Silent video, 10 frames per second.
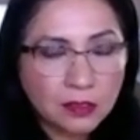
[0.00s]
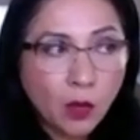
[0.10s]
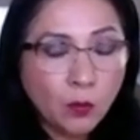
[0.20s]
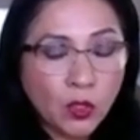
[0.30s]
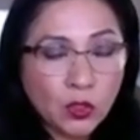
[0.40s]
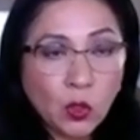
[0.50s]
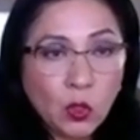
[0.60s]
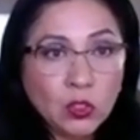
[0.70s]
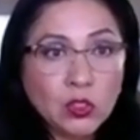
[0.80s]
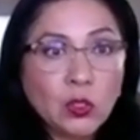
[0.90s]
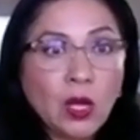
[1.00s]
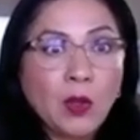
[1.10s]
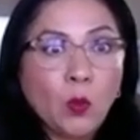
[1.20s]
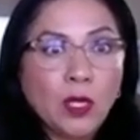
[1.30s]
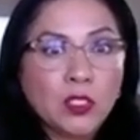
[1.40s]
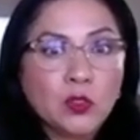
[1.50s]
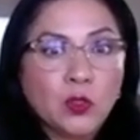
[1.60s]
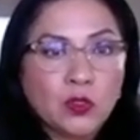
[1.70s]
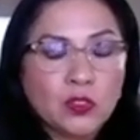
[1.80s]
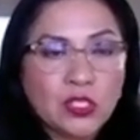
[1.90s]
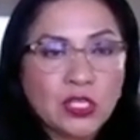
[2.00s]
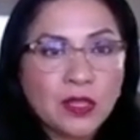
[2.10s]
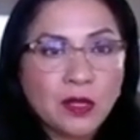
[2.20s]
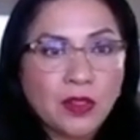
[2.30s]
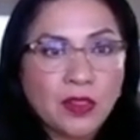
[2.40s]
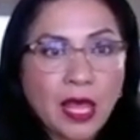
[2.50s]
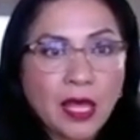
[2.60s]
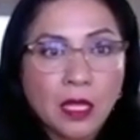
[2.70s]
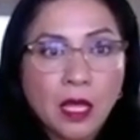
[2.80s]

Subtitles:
But also I want to consider that